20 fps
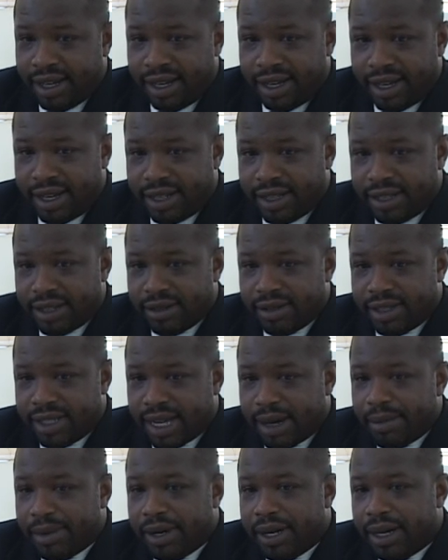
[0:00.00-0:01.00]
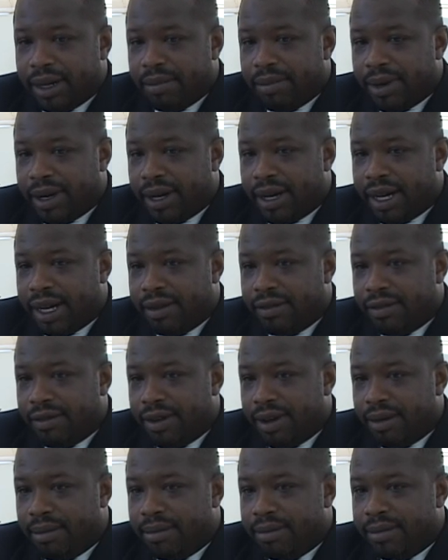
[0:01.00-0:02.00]
And so, separate and apart
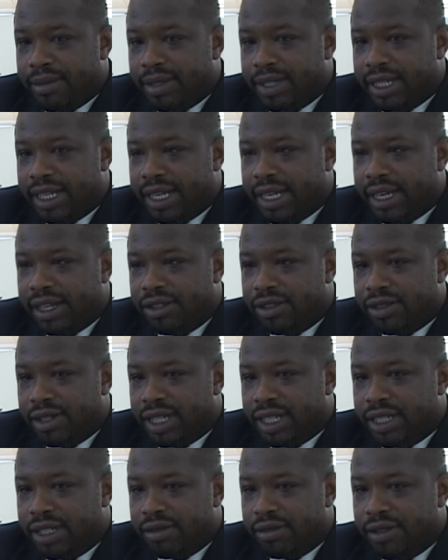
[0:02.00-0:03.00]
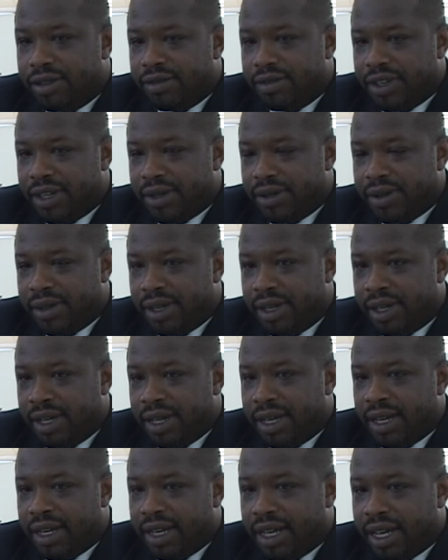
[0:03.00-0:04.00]
from seeking judicial review,
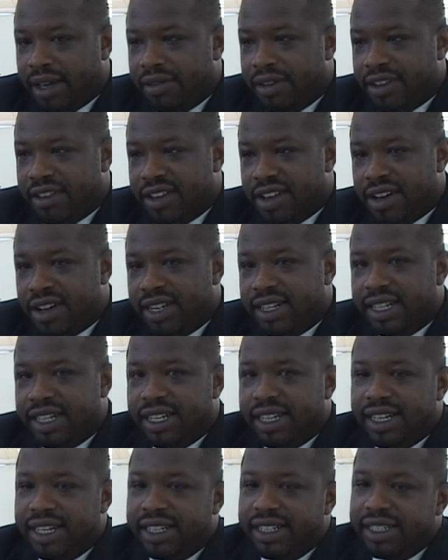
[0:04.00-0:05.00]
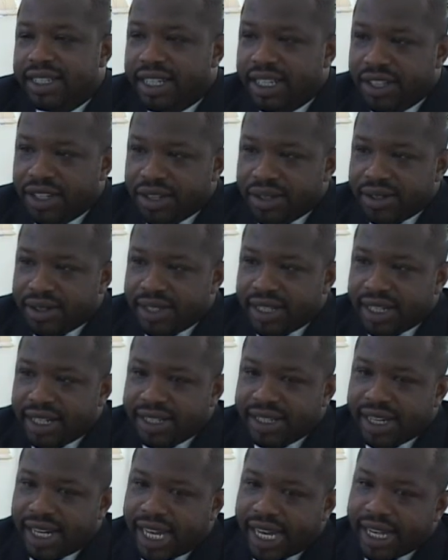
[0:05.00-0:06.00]
if his conduct continues, it
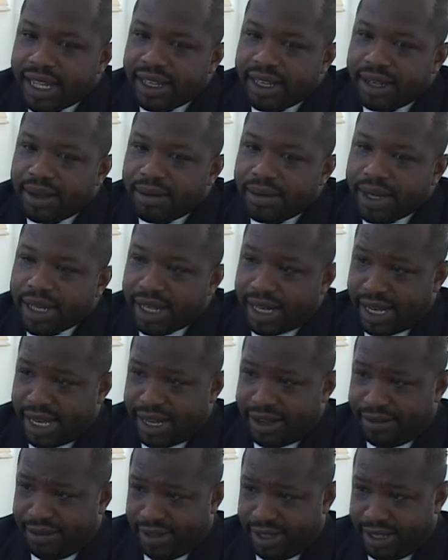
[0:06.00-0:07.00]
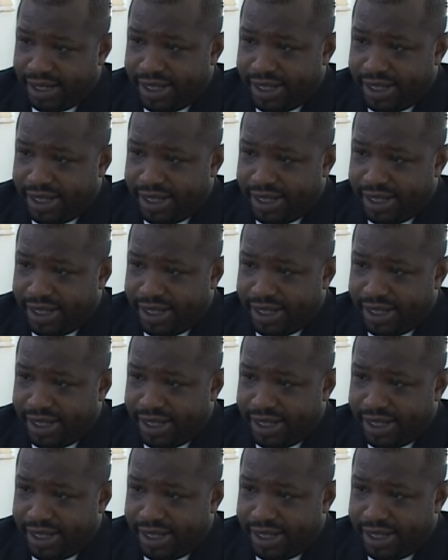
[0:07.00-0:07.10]
is likely that we're going to have to